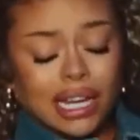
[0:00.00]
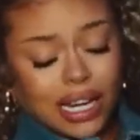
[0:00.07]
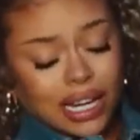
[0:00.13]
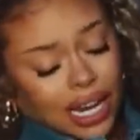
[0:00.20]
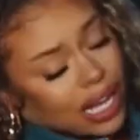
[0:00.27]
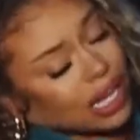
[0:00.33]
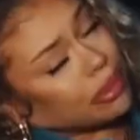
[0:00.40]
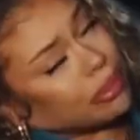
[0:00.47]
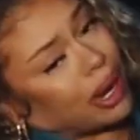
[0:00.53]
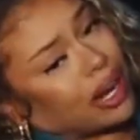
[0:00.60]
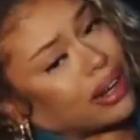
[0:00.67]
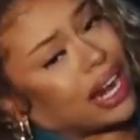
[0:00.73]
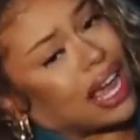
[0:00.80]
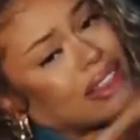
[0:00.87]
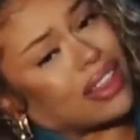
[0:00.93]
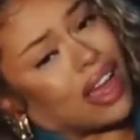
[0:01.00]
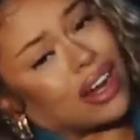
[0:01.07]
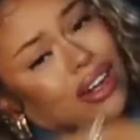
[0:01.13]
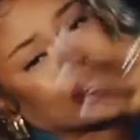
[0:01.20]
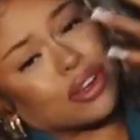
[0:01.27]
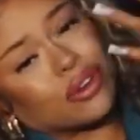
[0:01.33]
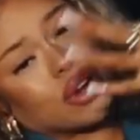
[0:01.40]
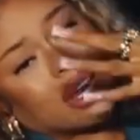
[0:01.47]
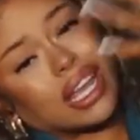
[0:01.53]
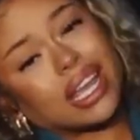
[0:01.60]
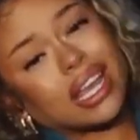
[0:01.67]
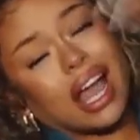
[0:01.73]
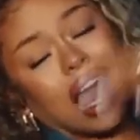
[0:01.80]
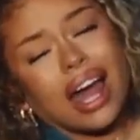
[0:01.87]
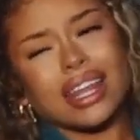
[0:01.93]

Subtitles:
Latto really thought she was untouchable,